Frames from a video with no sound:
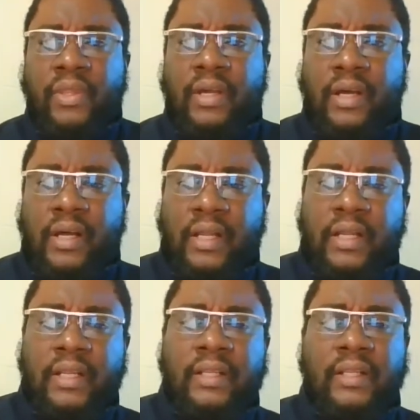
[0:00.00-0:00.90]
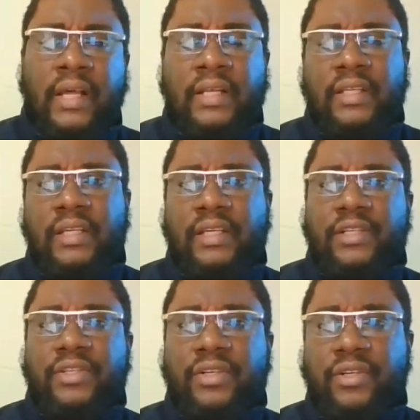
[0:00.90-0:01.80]
that he
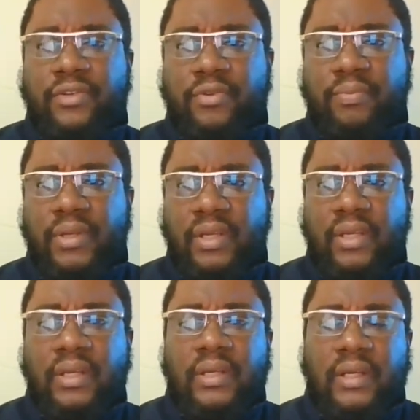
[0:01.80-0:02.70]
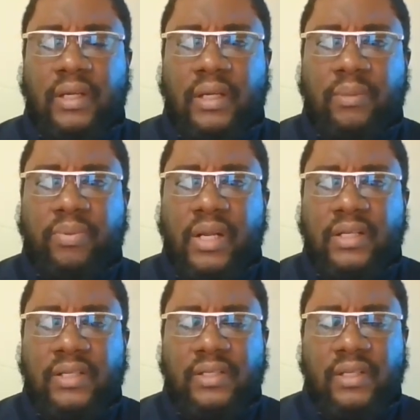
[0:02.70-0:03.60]
considered to be
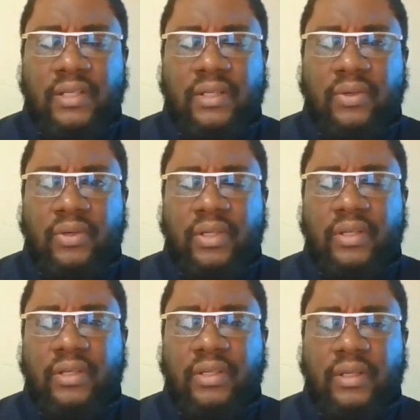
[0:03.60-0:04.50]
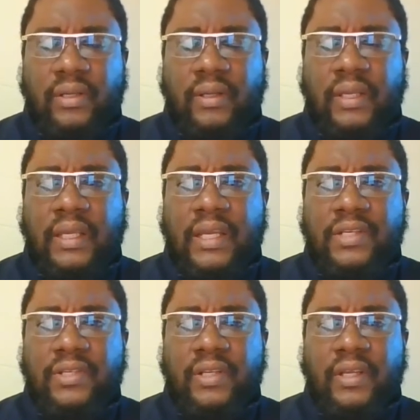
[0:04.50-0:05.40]
practicing or
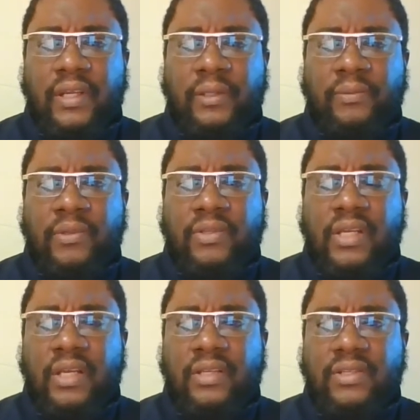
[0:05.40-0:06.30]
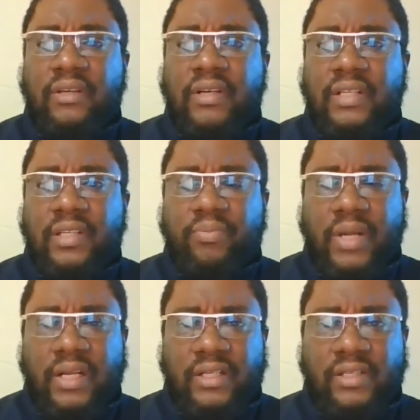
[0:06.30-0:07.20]
engaging in syncretic
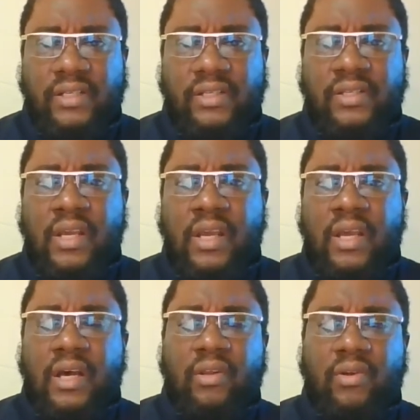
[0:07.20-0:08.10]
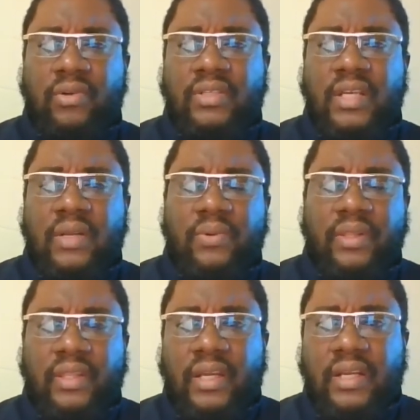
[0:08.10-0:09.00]
practices alongside
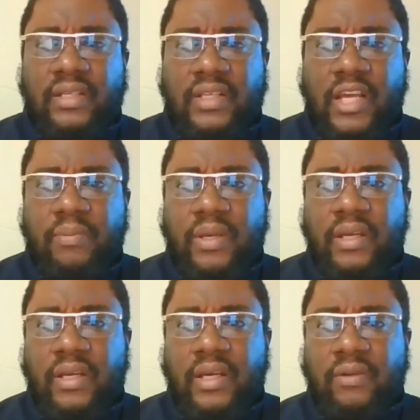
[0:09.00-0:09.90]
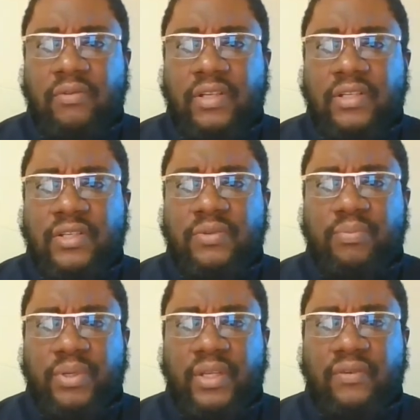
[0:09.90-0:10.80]
with their Islamic religious
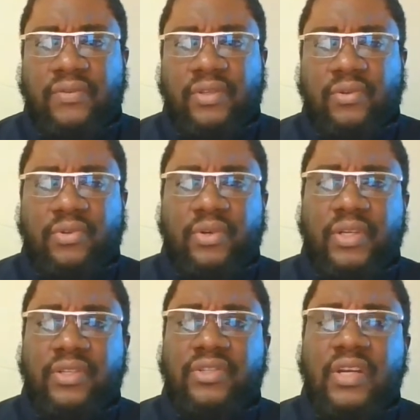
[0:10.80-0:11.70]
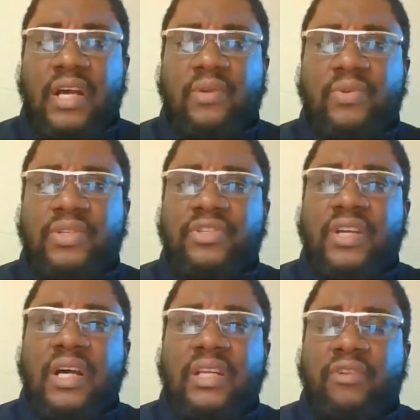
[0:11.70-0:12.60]
beliefs. So his jihad was a
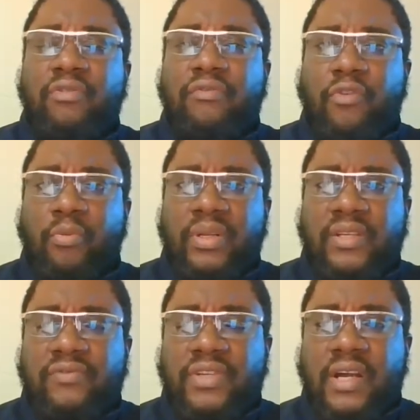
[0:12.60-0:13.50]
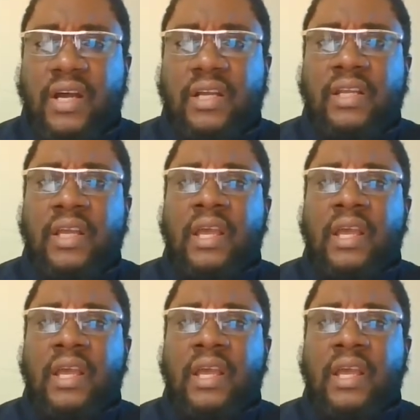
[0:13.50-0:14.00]
jihad, a reformative jihad,